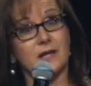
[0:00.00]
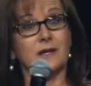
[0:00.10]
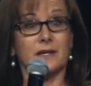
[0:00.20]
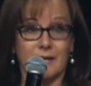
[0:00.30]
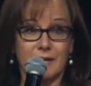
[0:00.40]
And
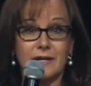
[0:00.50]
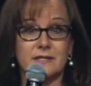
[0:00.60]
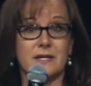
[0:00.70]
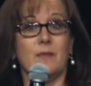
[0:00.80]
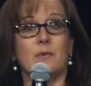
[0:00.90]
again, I
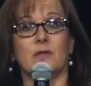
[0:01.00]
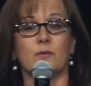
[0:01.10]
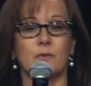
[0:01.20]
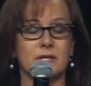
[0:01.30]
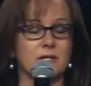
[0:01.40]
tap on
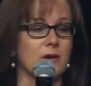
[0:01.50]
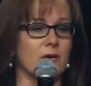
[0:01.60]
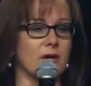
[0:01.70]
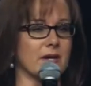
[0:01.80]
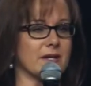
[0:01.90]
the
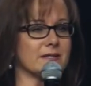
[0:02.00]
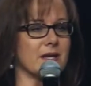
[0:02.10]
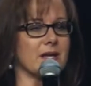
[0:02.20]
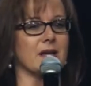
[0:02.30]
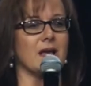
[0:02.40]
window and I
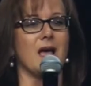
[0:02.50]
said,